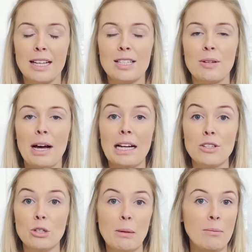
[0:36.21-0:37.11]
So I'll
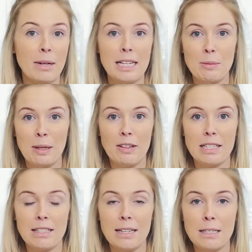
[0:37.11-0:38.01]
talk about my
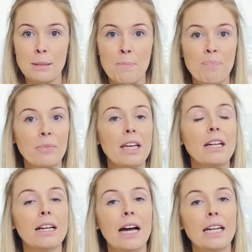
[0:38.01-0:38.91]
experiences and
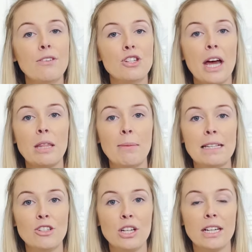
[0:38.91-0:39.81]
I'll kind of share the
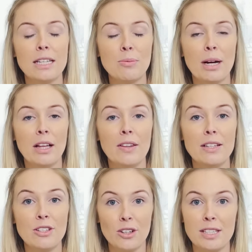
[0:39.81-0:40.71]
messaging as well
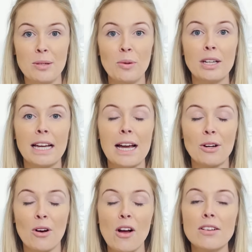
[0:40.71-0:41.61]
that Dotty want to get
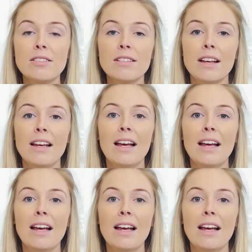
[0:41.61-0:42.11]
across.